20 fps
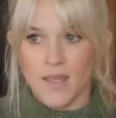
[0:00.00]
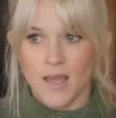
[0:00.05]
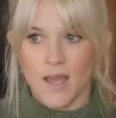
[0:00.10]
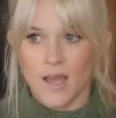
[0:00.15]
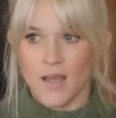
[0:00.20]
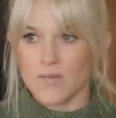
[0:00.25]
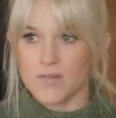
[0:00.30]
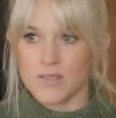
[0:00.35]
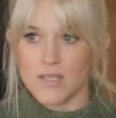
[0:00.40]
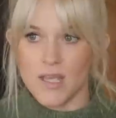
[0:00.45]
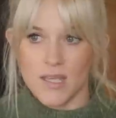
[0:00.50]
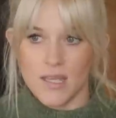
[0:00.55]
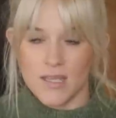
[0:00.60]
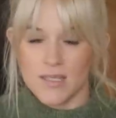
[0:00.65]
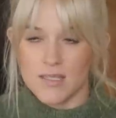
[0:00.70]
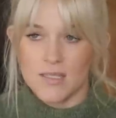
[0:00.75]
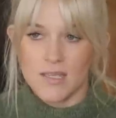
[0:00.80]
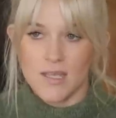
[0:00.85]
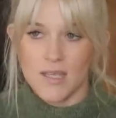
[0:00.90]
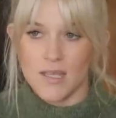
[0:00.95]
I was like,
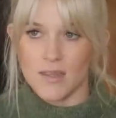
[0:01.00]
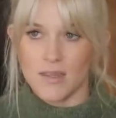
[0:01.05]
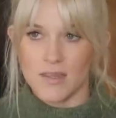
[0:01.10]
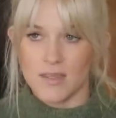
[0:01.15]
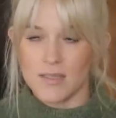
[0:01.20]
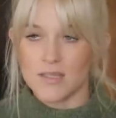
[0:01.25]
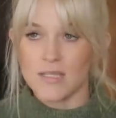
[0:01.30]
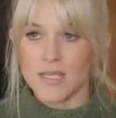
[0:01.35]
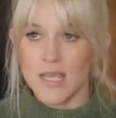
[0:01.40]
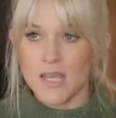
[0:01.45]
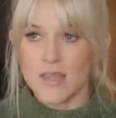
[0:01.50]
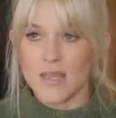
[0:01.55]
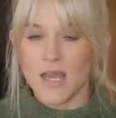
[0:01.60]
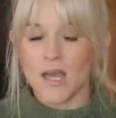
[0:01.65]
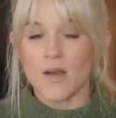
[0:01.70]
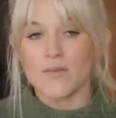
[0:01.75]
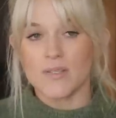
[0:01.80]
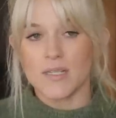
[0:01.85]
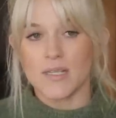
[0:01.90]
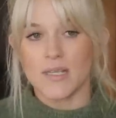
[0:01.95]
it's it, seeing
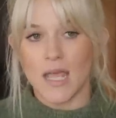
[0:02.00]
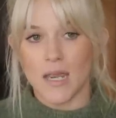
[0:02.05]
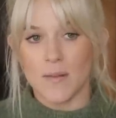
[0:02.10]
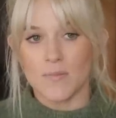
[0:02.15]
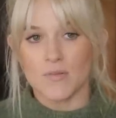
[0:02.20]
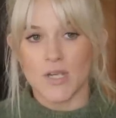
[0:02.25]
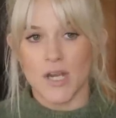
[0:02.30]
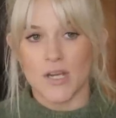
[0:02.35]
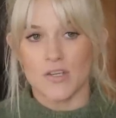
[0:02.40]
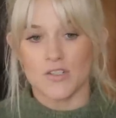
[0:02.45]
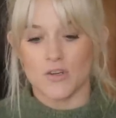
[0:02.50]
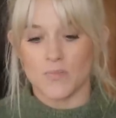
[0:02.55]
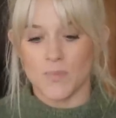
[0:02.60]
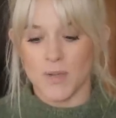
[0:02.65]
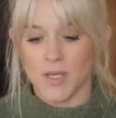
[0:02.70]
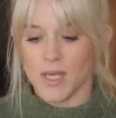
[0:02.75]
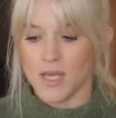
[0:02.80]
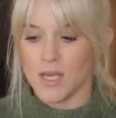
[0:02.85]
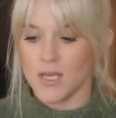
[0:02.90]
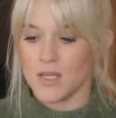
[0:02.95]
that was a game changer
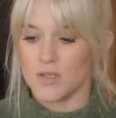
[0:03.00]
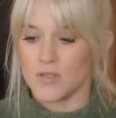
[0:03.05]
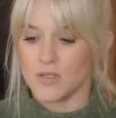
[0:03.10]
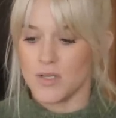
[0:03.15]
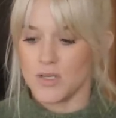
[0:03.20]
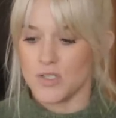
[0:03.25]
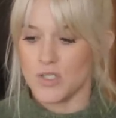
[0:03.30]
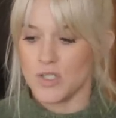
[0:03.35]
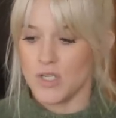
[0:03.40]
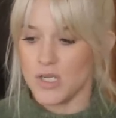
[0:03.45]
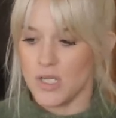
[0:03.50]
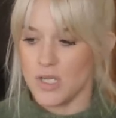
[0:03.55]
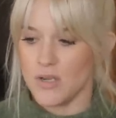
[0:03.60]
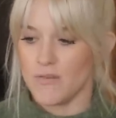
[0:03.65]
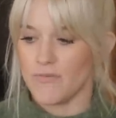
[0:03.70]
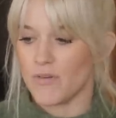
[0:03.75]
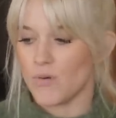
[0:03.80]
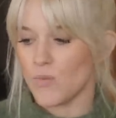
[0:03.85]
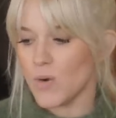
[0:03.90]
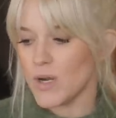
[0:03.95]
because she,
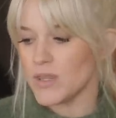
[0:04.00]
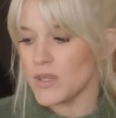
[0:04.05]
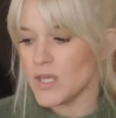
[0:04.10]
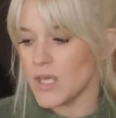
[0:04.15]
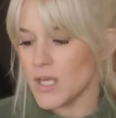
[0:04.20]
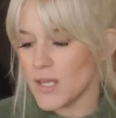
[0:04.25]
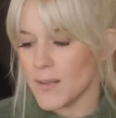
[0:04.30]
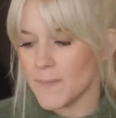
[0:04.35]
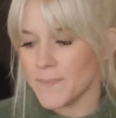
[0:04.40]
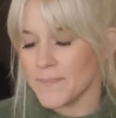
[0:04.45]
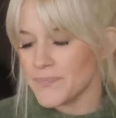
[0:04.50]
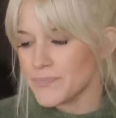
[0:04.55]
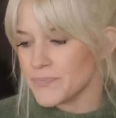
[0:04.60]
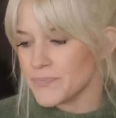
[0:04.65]
for one thing,